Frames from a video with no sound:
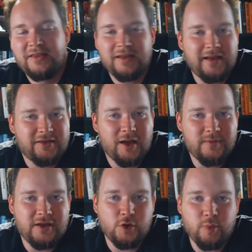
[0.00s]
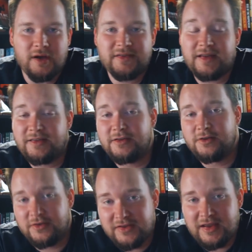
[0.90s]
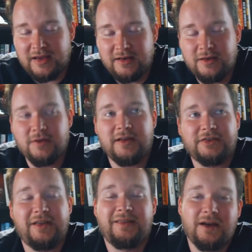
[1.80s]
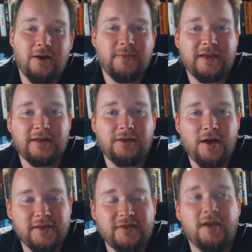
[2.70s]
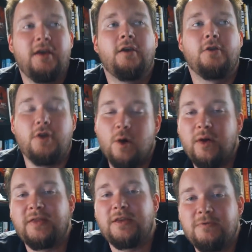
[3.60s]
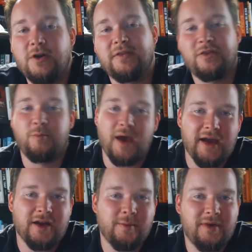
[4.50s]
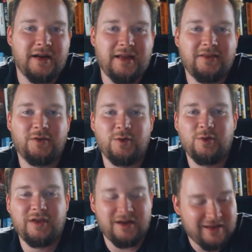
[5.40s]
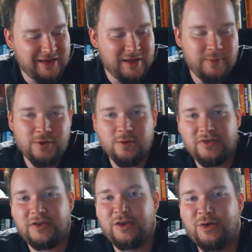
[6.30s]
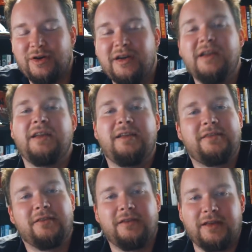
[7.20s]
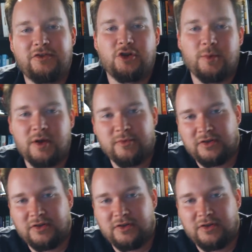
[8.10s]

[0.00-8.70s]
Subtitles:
So the next time that your boss gets under your skin, you can actually tell them to get lost, knowing that you've got this backup money to kind of keep you secure until the next job comes